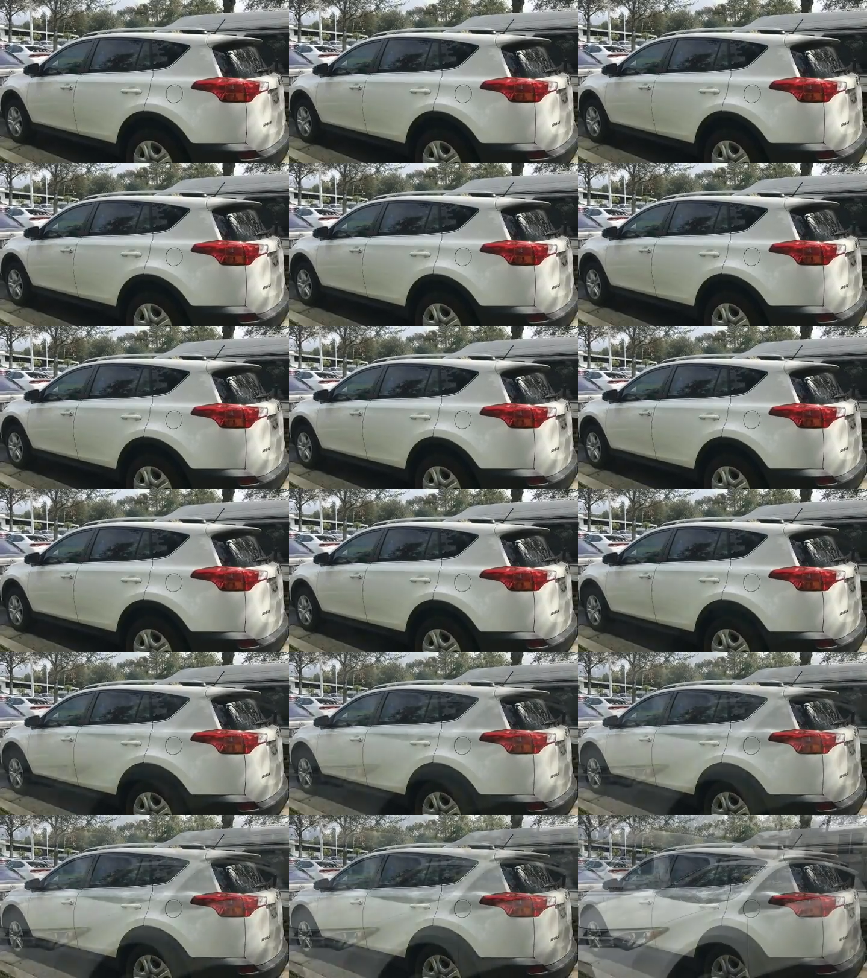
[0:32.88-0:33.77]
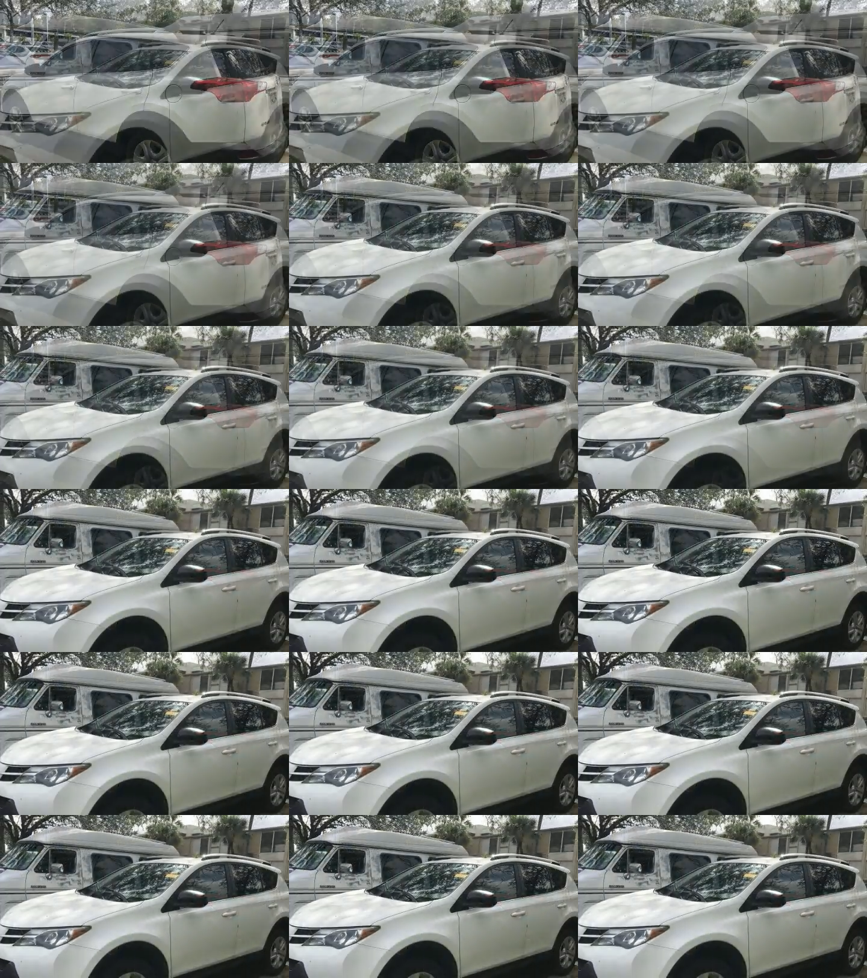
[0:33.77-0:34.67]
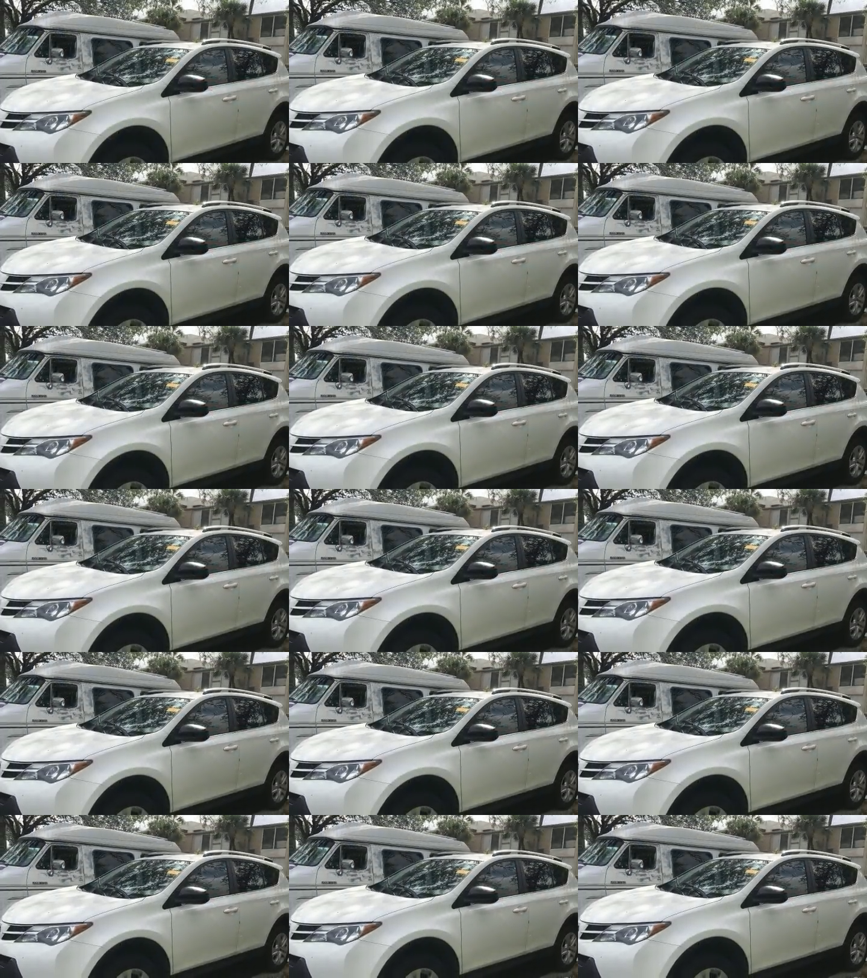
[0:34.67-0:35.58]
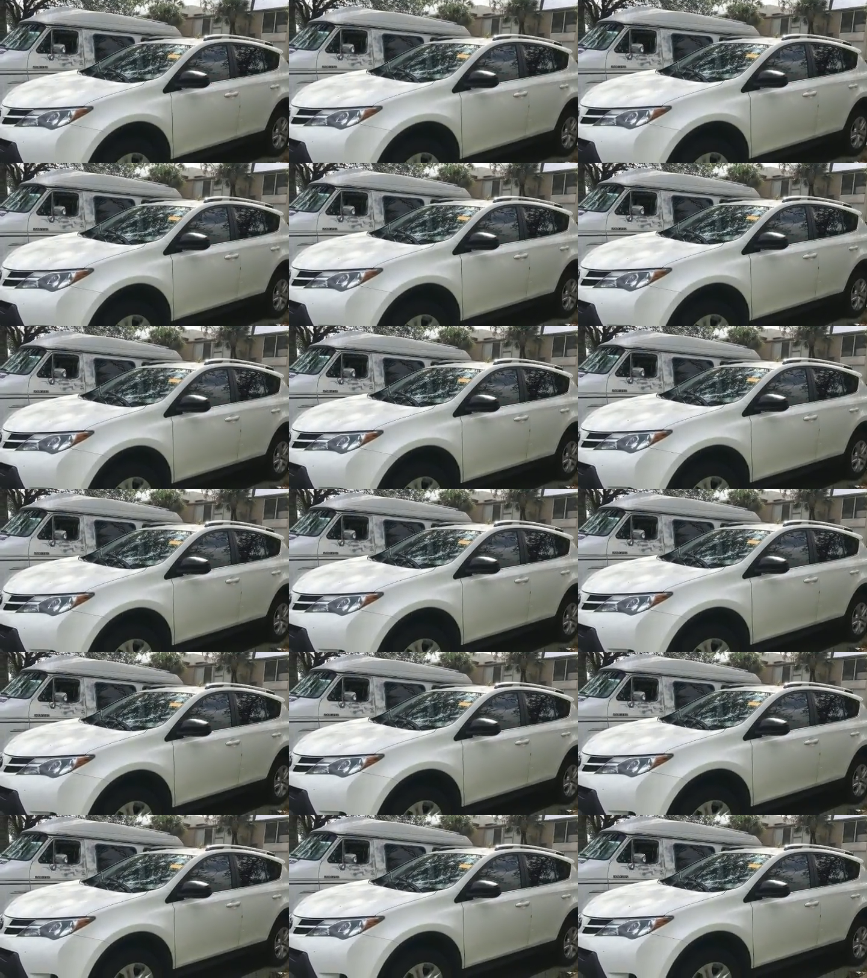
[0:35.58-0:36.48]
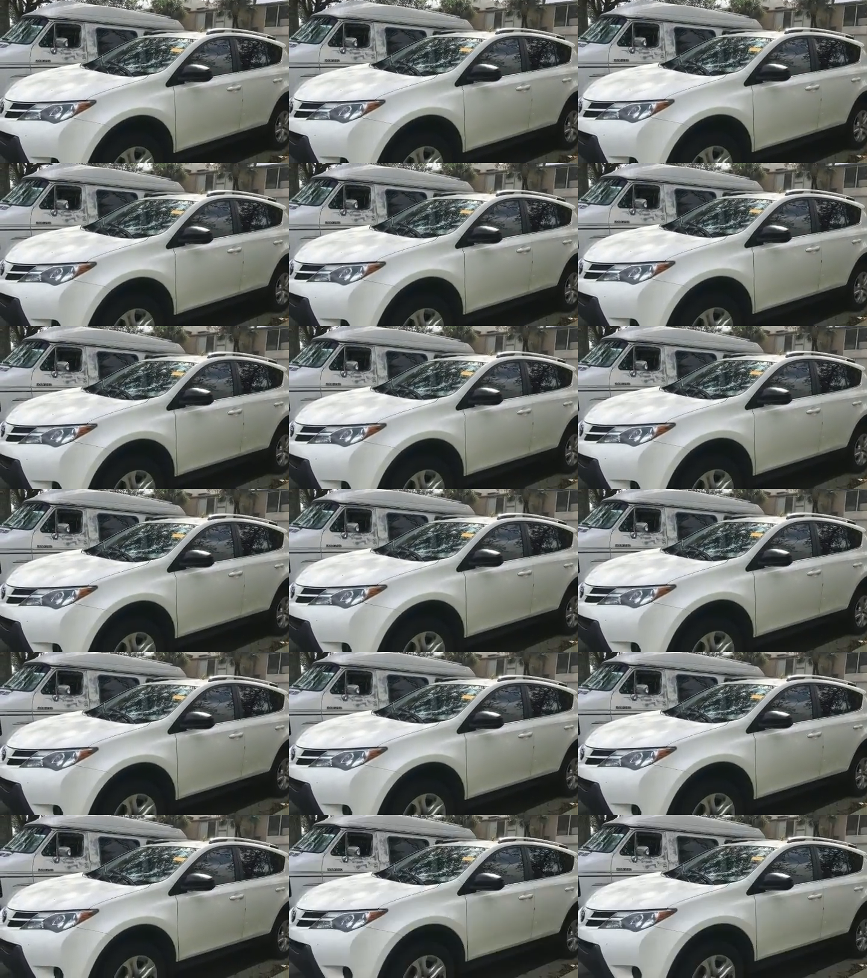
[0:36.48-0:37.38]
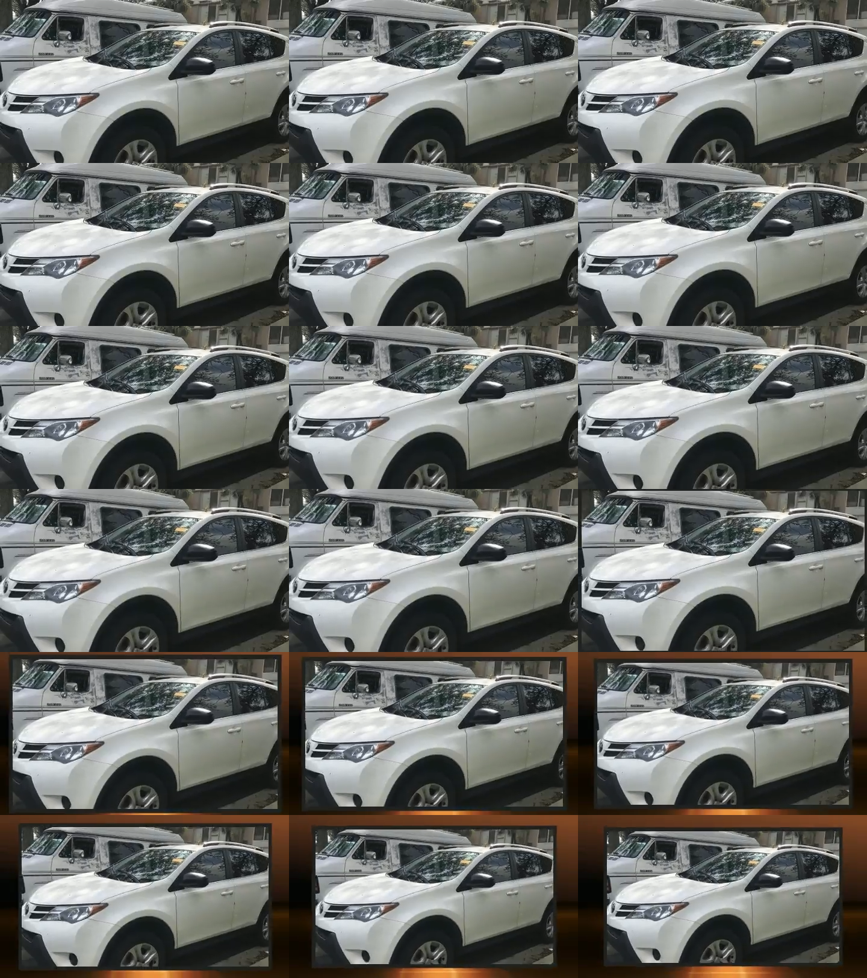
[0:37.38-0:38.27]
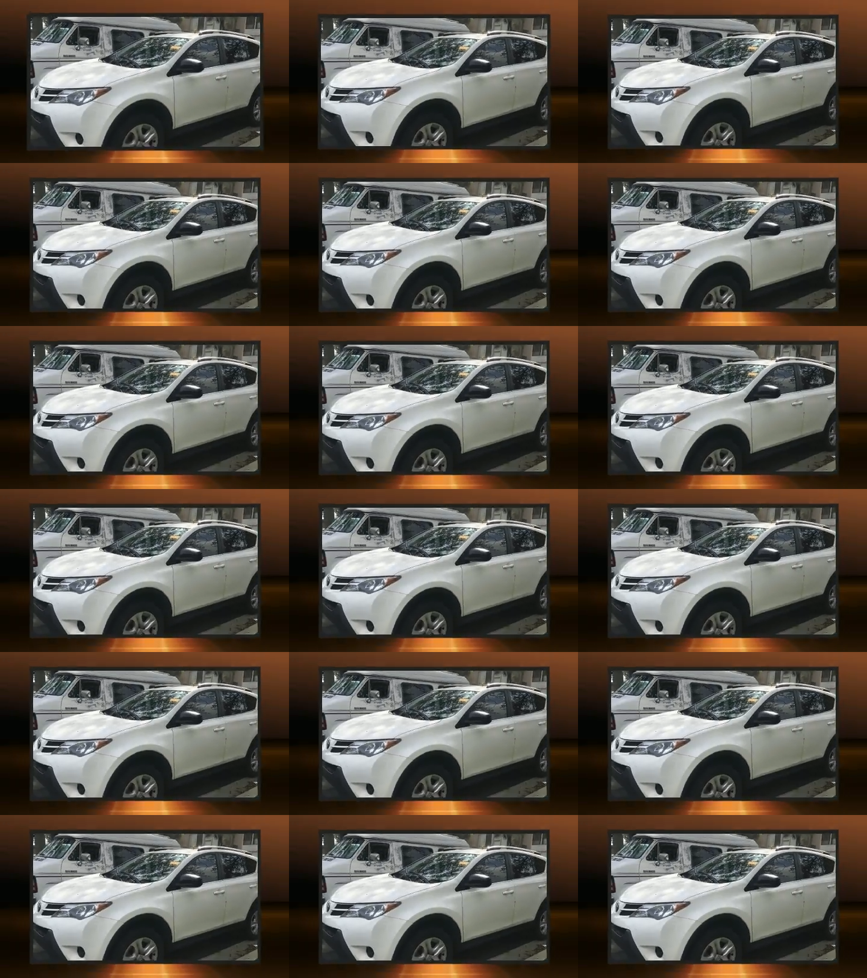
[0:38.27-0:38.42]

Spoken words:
Nobody's mouth can be seen.